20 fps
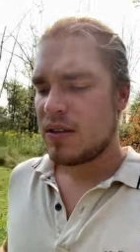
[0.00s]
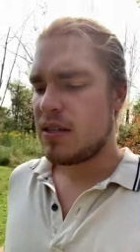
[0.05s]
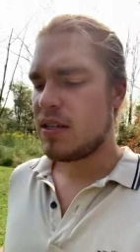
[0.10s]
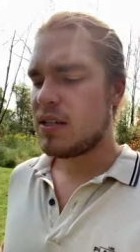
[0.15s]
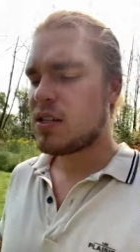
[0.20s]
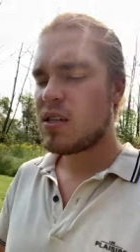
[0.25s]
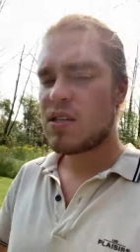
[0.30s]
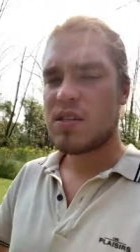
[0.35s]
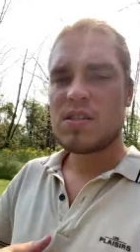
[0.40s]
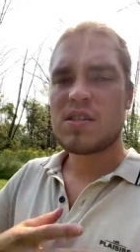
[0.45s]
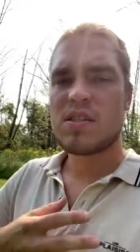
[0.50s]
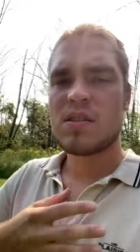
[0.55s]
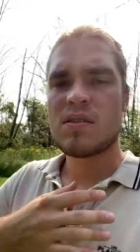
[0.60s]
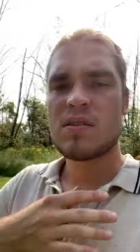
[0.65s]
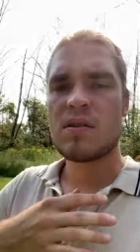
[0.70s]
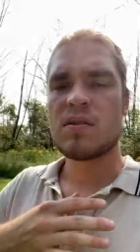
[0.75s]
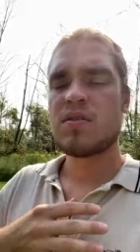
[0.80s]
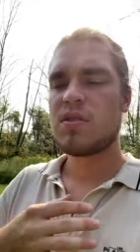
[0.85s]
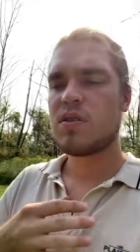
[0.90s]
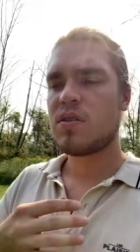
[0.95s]
this is
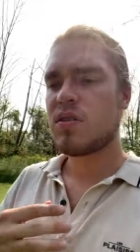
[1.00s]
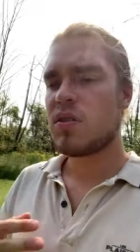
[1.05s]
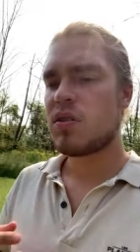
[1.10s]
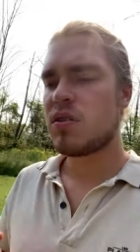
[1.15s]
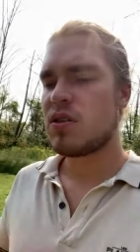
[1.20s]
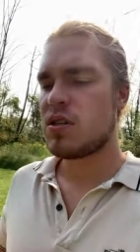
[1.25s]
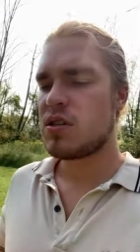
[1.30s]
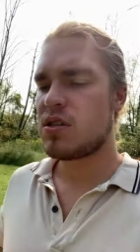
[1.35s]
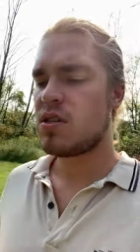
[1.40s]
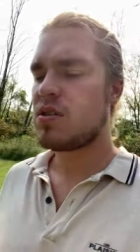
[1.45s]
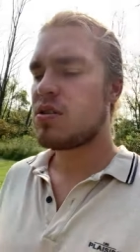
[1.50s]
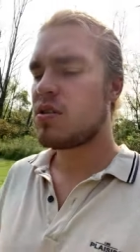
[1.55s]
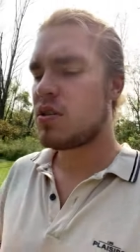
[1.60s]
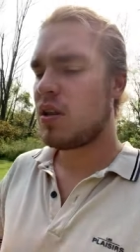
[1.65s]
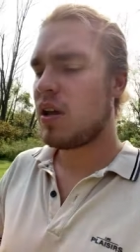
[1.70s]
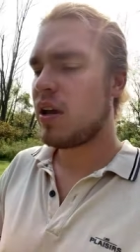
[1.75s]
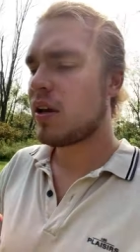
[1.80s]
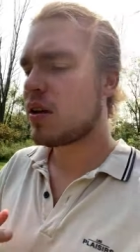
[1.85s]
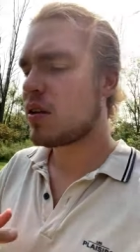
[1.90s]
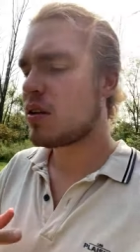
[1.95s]
this is
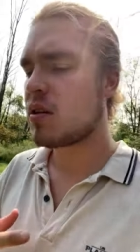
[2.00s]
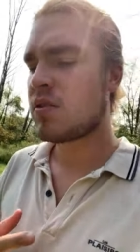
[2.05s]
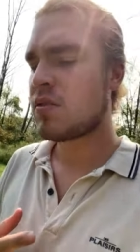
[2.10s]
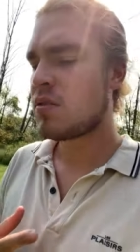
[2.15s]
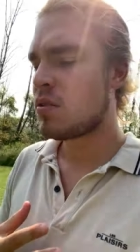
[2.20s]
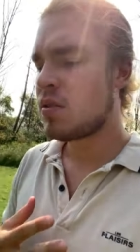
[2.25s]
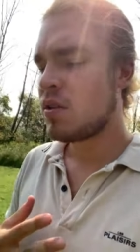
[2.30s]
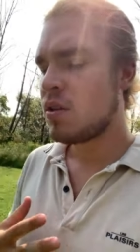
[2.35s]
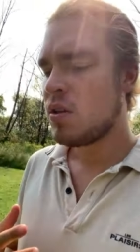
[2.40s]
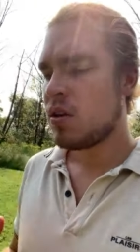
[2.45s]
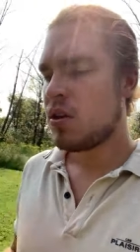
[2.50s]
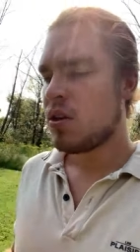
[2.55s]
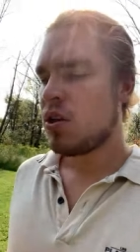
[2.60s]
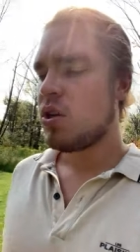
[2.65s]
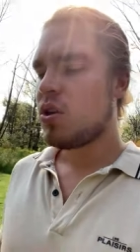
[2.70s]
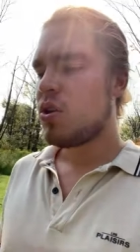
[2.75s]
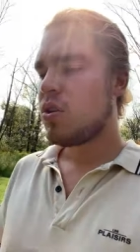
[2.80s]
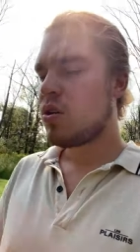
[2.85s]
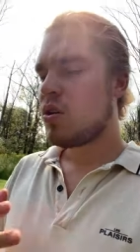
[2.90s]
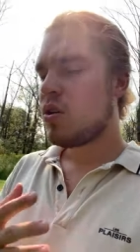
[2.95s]
like
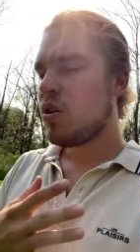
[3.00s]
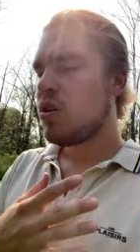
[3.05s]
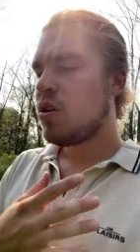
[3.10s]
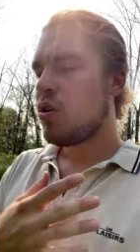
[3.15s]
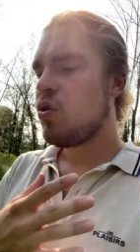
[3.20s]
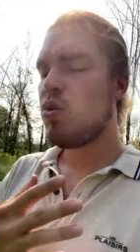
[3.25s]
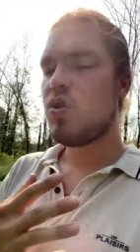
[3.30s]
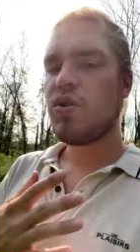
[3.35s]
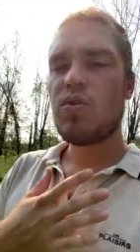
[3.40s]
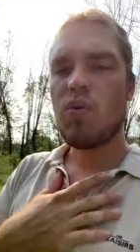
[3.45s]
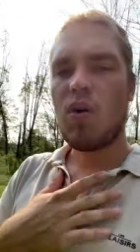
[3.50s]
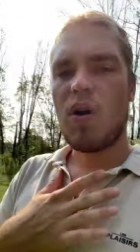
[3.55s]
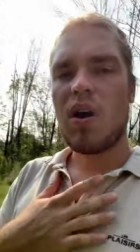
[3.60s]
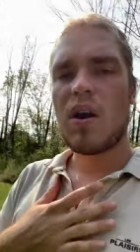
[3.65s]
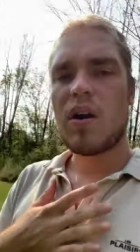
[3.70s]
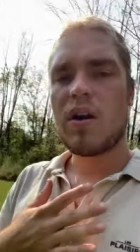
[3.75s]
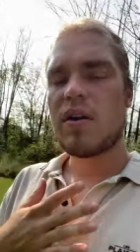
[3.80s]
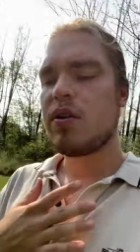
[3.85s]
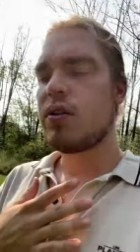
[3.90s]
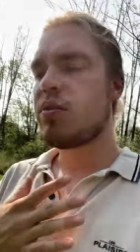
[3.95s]
who you
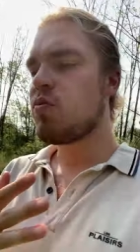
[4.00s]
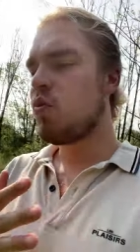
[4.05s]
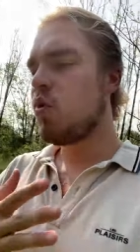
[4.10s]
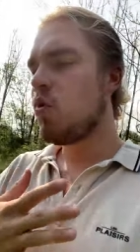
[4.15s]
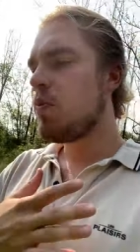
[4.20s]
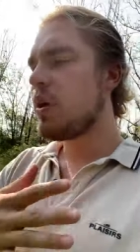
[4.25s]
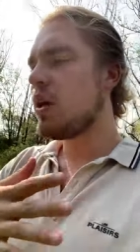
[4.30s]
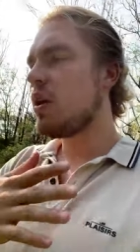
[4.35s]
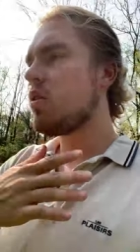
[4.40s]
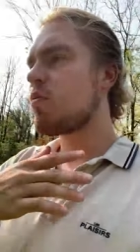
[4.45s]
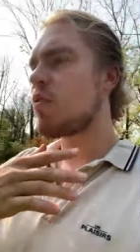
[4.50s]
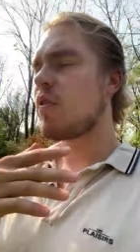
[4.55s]
are it will be